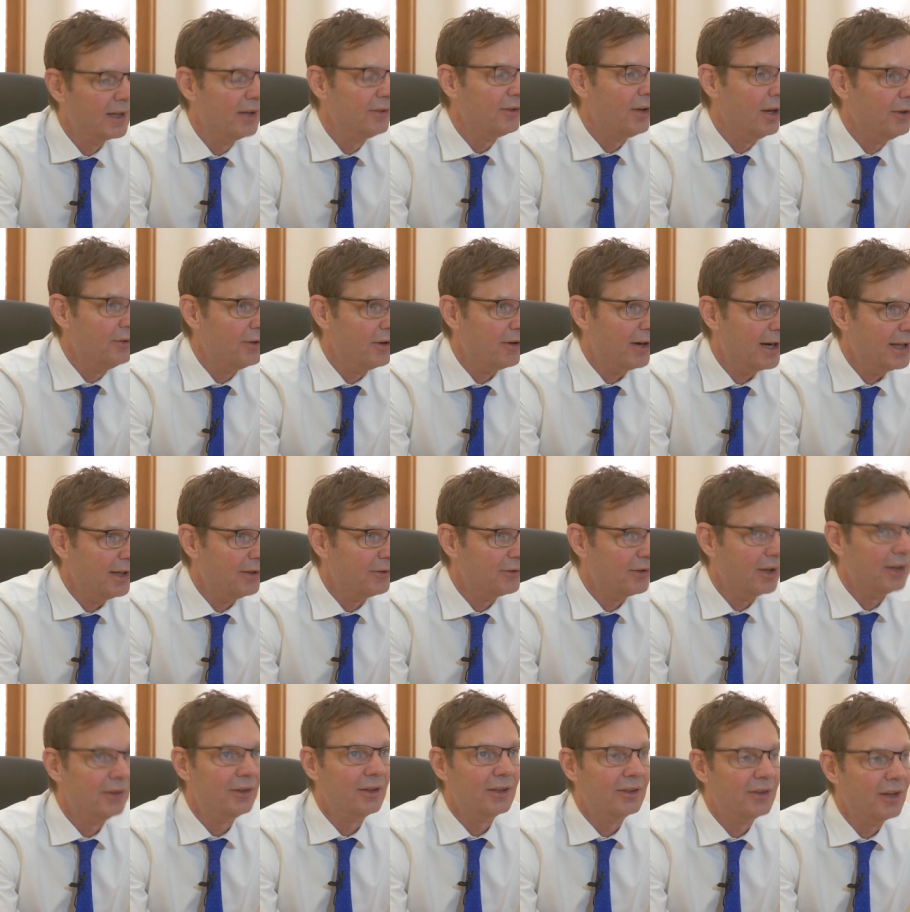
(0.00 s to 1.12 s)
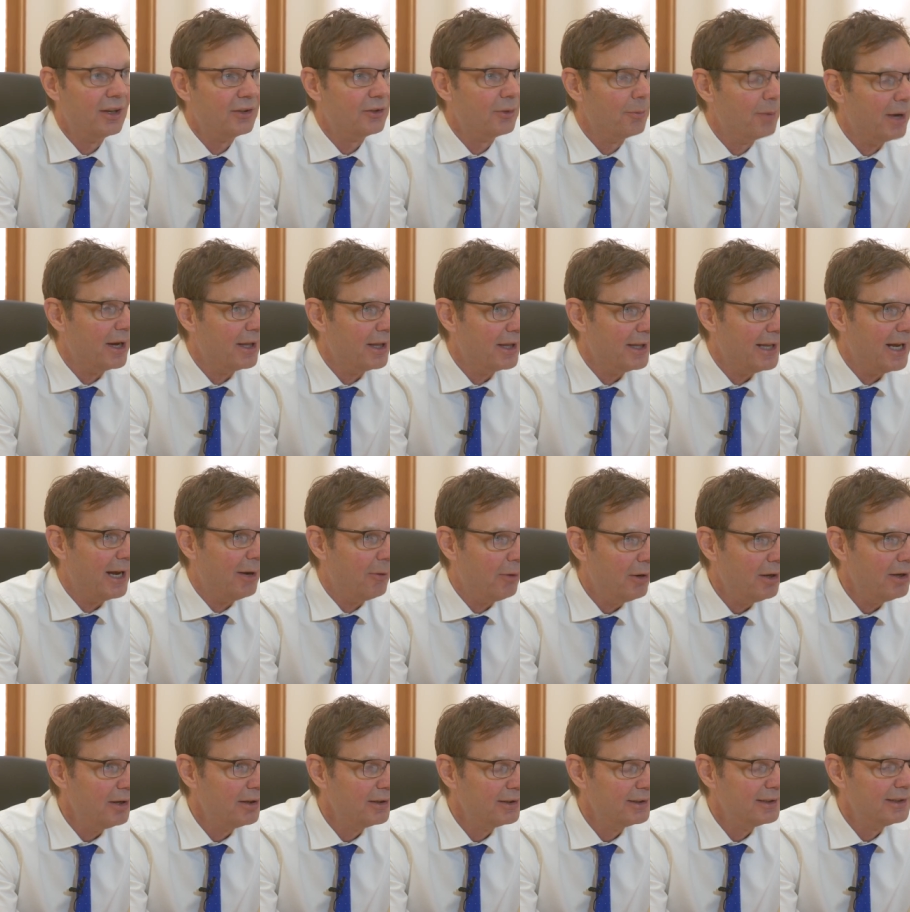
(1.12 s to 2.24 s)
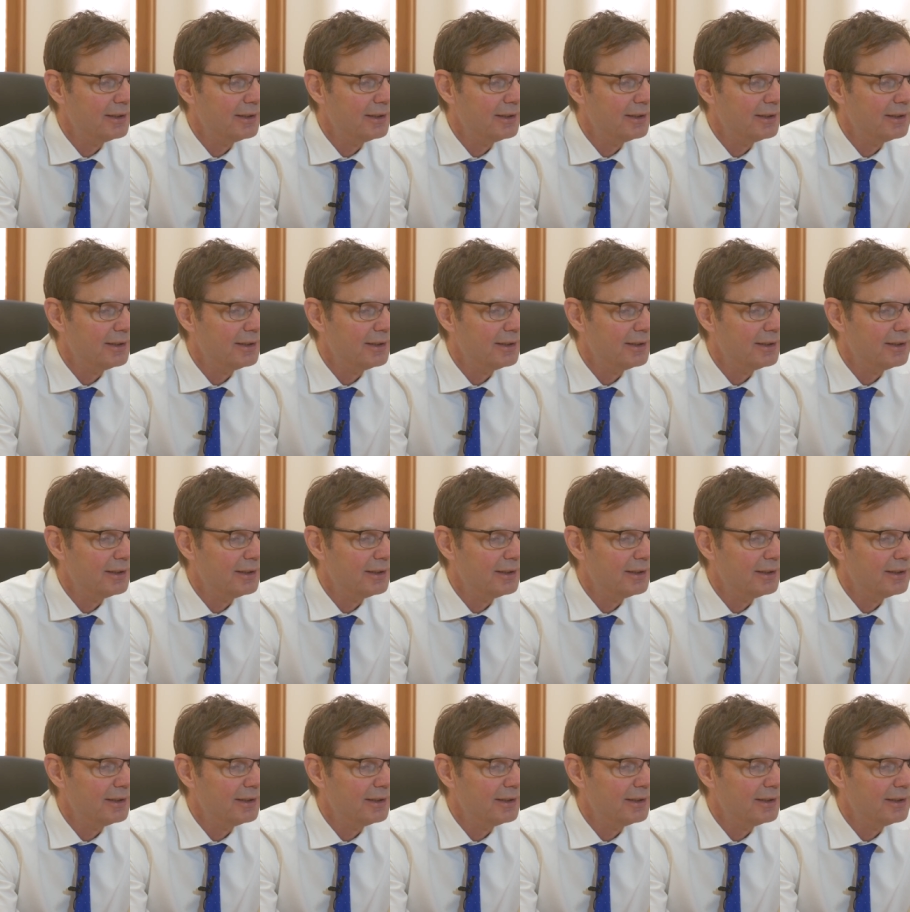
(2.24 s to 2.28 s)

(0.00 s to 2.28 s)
It's under anesthetic, takes about an hour.